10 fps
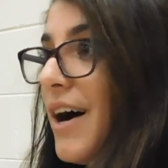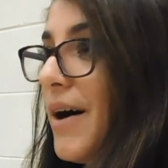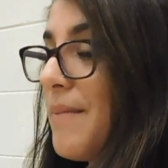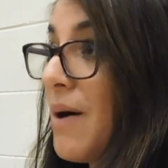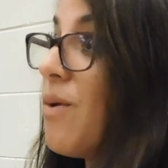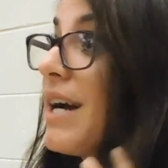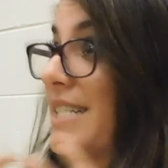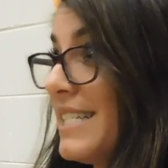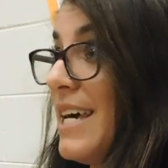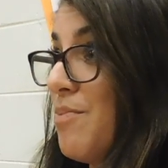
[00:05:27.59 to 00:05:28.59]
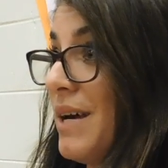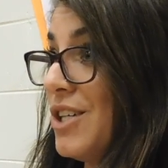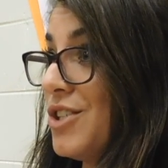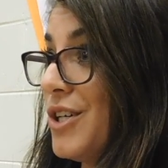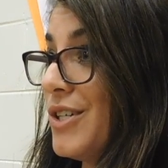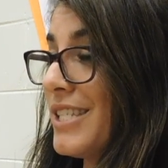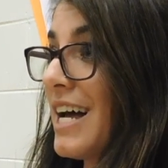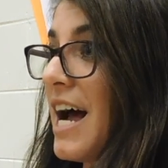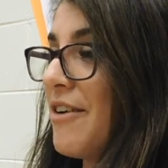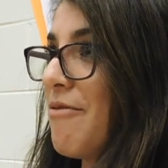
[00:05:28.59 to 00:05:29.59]
Um, I wanted to take pictures,
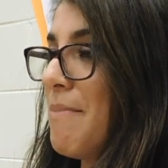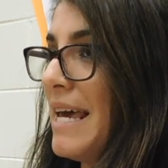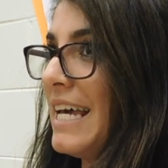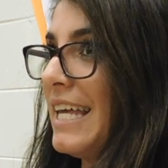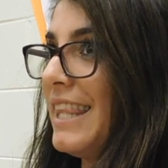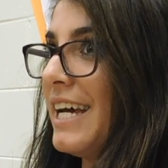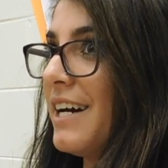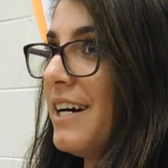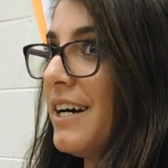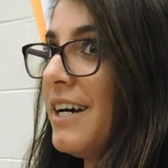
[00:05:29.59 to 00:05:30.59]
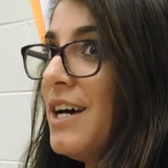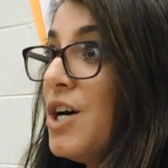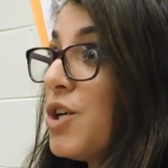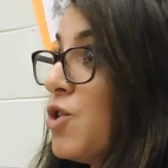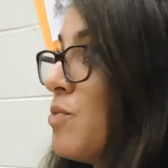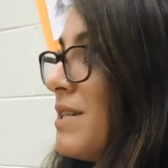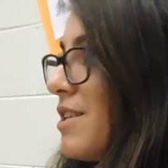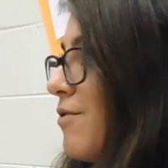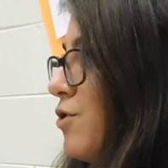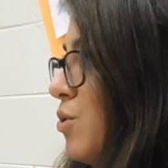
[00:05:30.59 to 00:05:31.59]
kind of make it like a
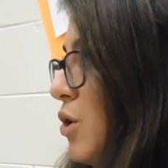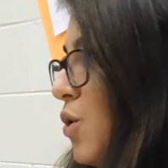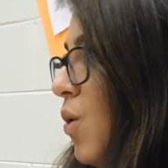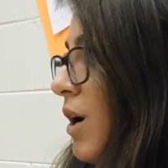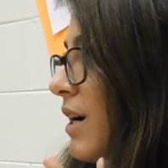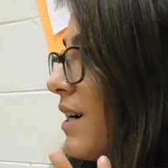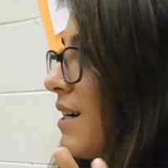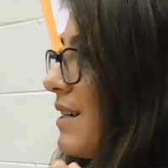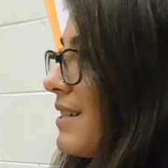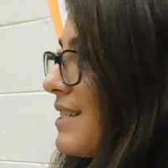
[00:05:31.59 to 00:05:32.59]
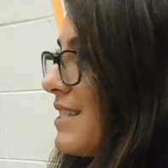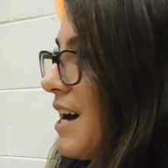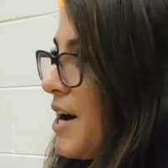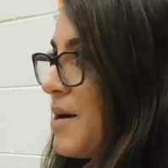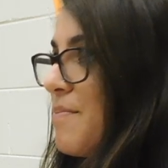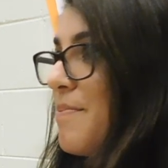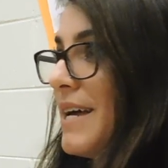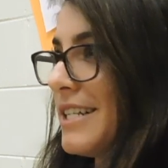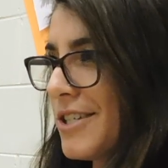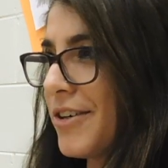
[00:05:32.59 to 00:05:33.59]
Humans of New York type
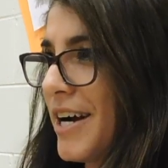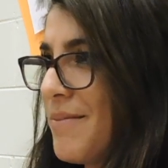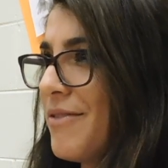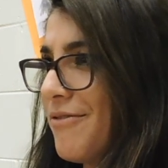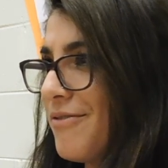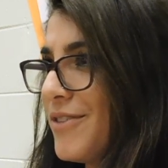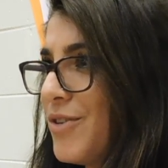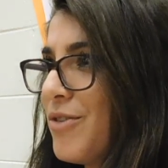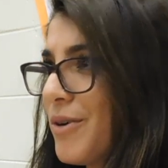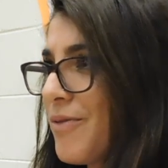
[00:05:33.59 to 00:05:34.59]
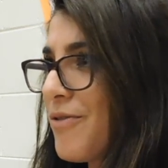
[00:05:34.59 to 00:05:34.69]
Instagram, if you're